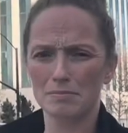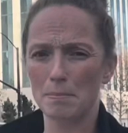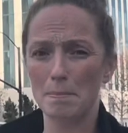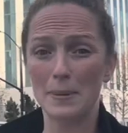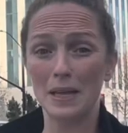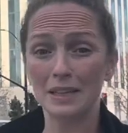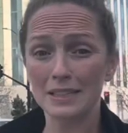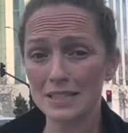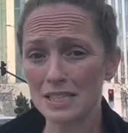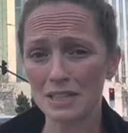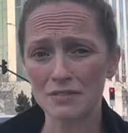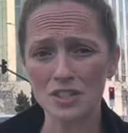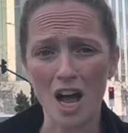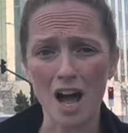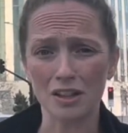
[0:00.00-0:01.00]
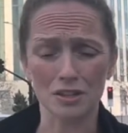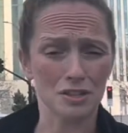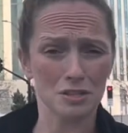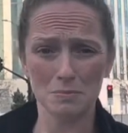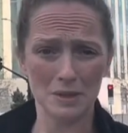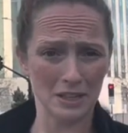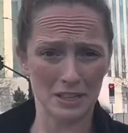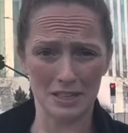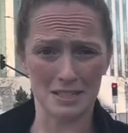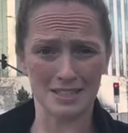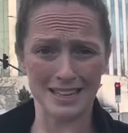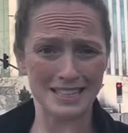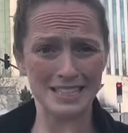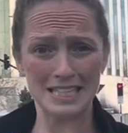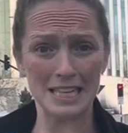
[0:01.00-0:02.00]
Millions of dollars, millions,
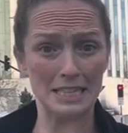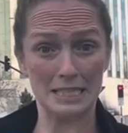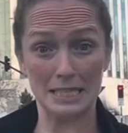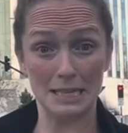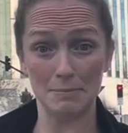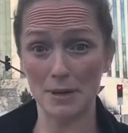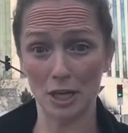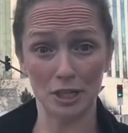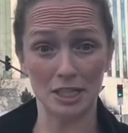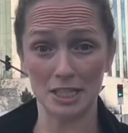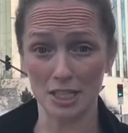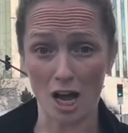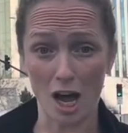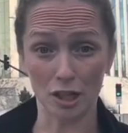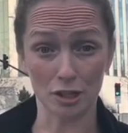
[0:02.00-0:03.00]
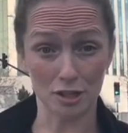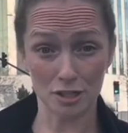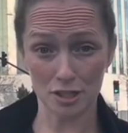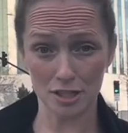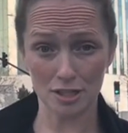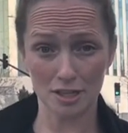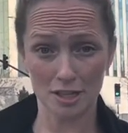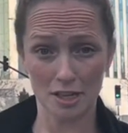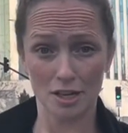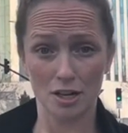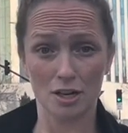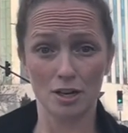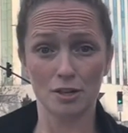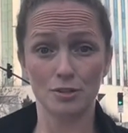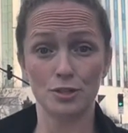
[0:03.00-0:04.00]
like $60 million.
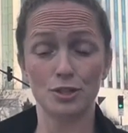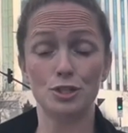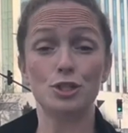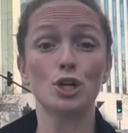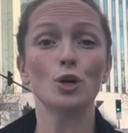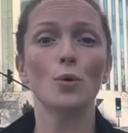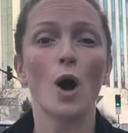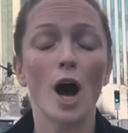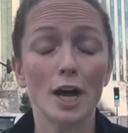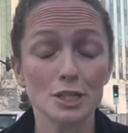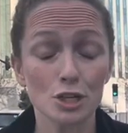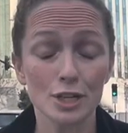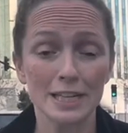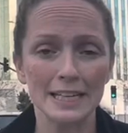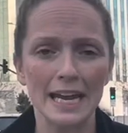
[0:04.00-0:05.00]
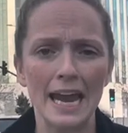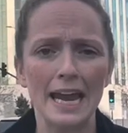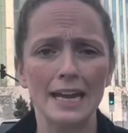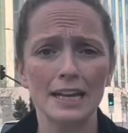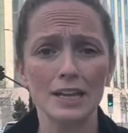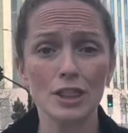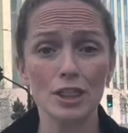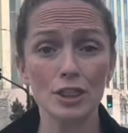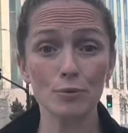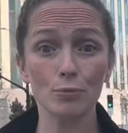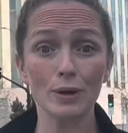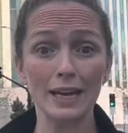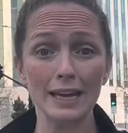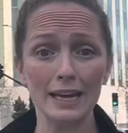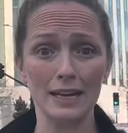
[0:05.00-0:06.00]
283.
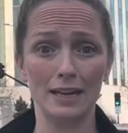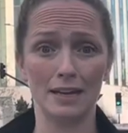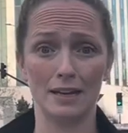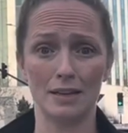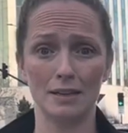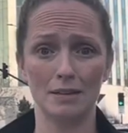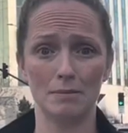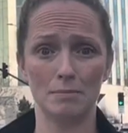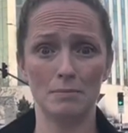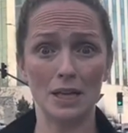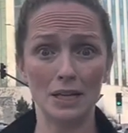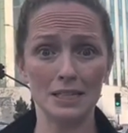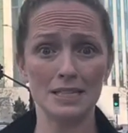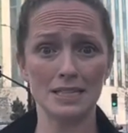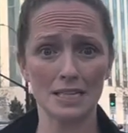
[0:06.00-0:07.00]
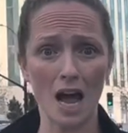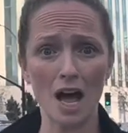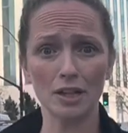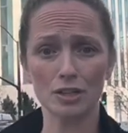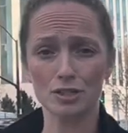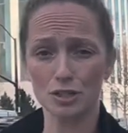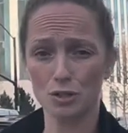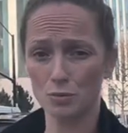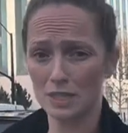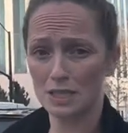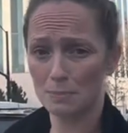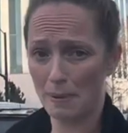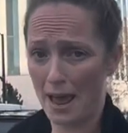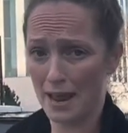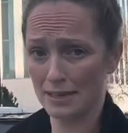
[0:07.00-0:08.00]
283 million dollars was
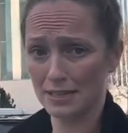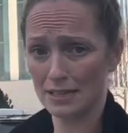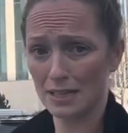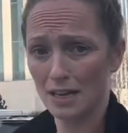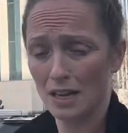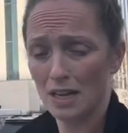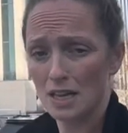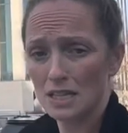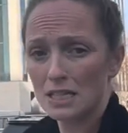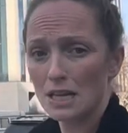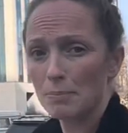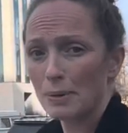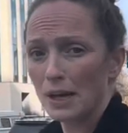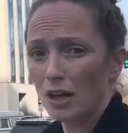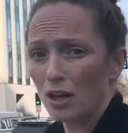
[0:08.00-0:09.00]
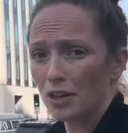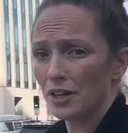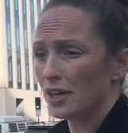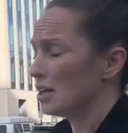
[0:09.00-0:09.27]
spent to build